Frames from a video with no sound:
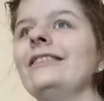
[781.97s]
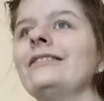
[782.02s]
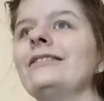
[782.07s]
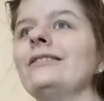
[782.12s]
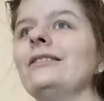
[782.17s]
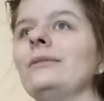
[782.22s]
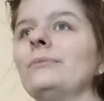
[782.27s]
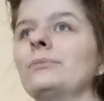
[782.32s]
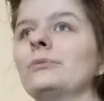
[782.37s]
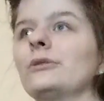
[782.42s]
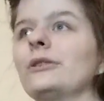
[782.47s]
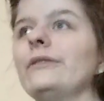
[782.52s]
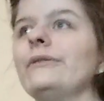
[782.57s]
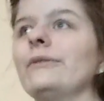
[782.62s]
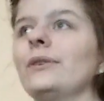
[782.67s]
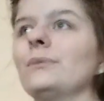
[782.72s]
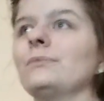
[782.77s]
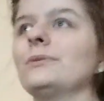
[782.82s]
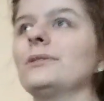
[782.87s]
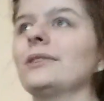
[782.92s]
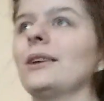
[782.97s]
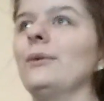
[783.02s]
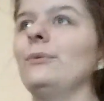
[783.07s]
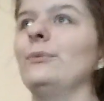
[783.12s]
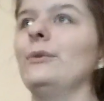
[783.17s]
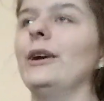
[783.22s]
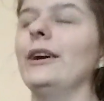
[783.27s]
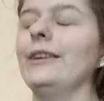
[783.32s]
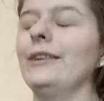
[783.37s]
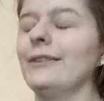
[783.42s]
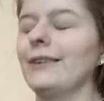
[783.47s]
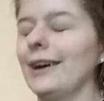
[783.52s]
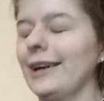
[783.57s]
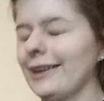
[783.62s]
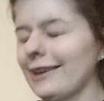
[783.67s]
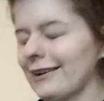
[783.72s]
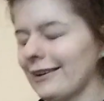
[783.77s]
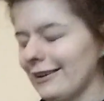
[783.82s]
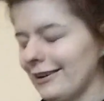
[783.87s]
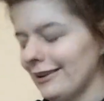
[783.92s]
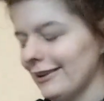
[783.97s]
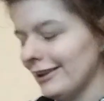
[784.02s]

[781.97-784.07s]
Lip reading: to approve of someone, like.